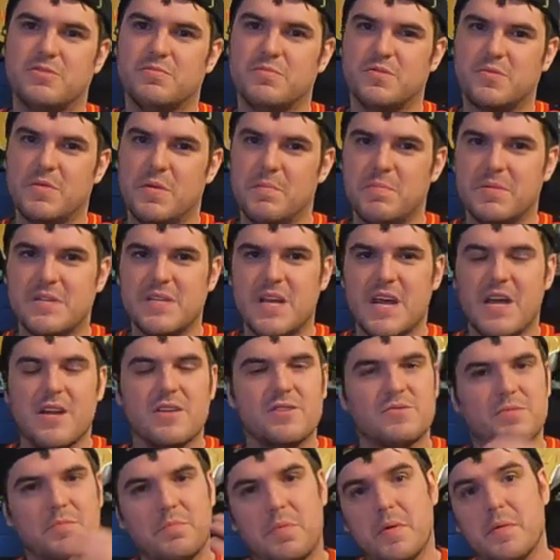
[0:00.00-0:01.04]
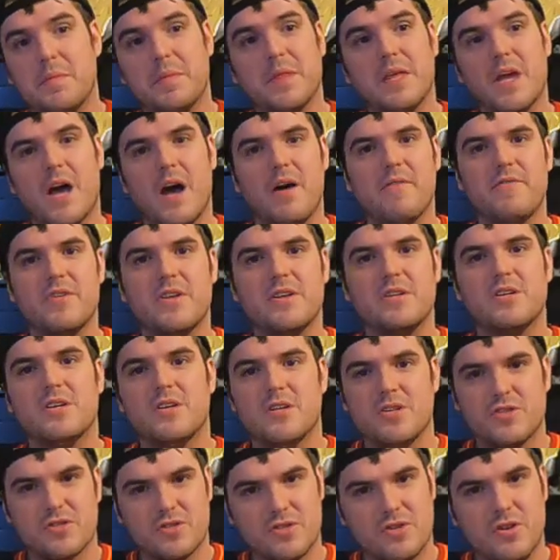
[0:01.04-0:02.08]
some sweet potatoes, we put them in the oven,
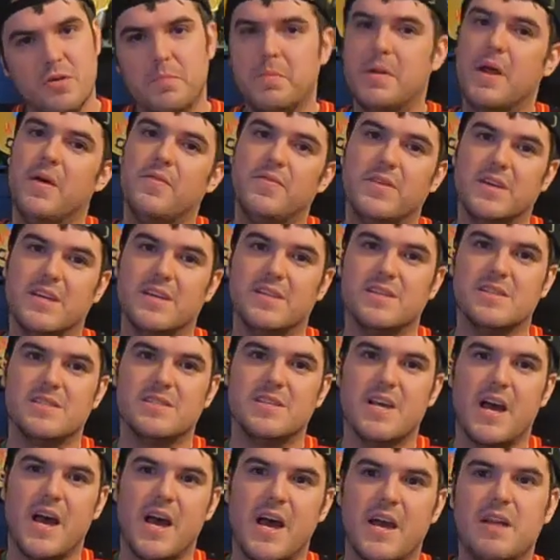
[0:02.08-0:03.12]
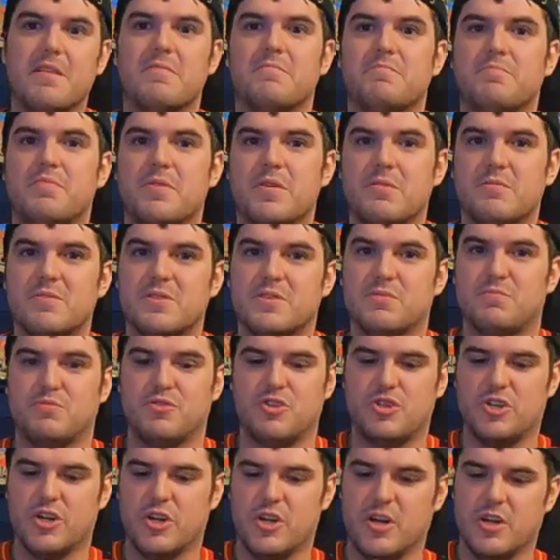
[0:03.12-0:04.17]
scooped out the inside, put it with some
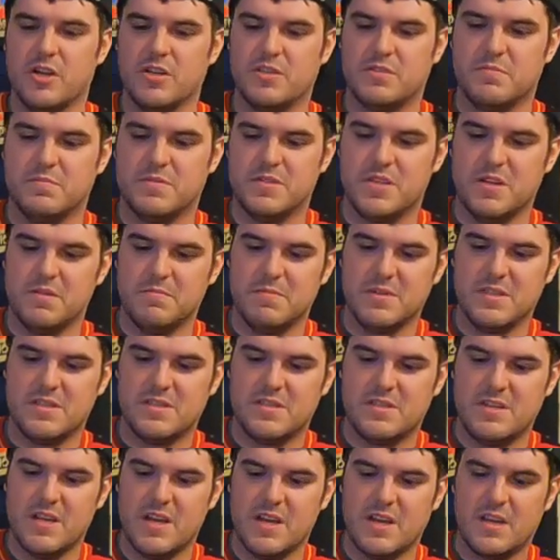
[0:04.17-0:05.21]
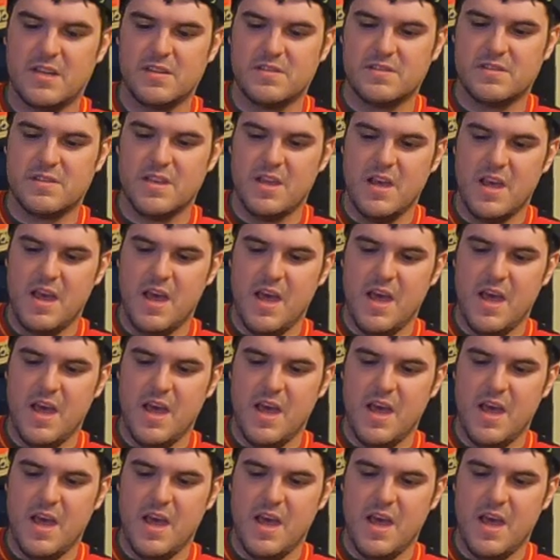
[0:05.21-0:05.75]
sugar and some cinnamon sticks,